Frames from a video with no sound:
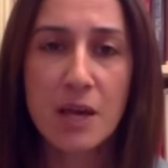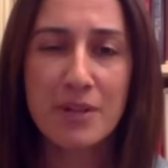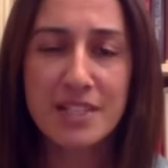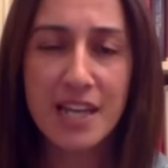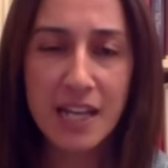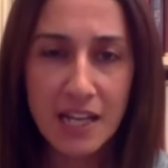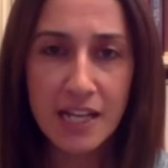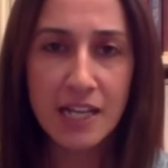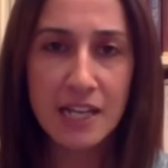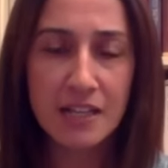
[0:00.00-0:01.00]

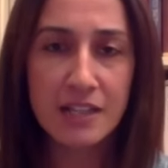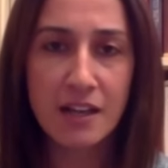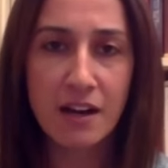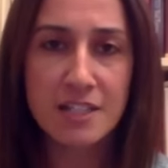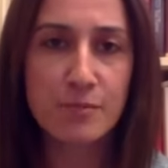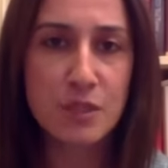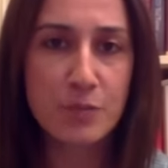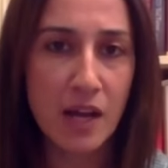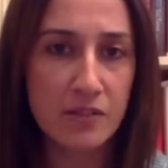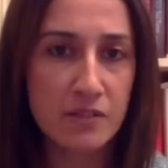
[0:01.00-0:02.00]
particularly the items
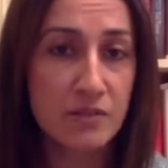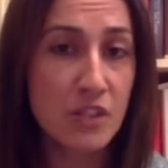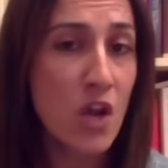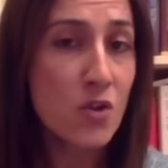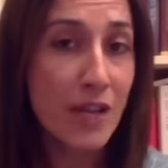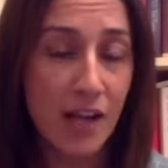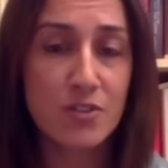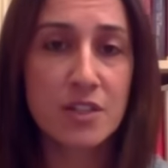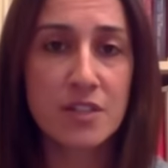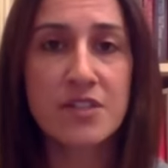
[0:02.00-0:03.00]
about no
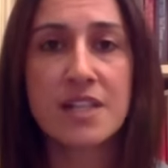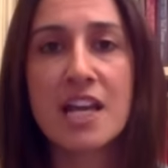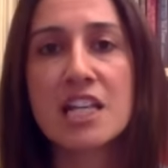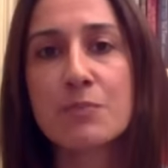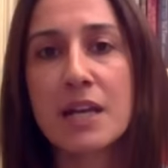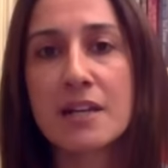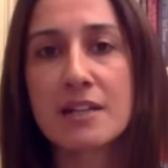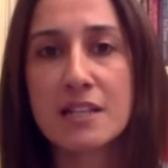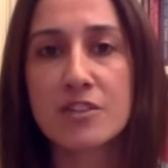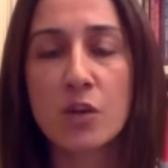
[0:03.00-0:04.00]
councillors of state being
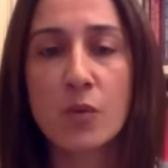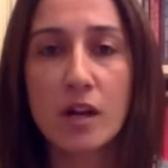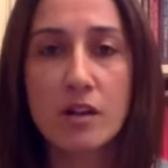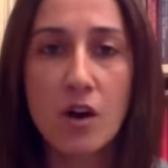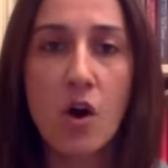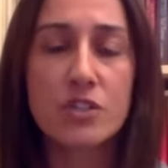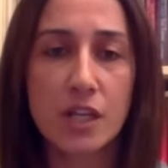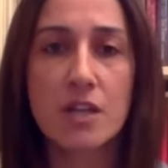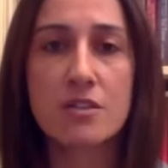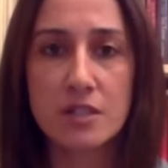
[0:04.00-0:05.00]
needed. So we are not
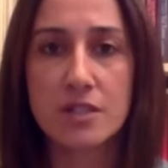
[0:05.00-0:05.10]
going to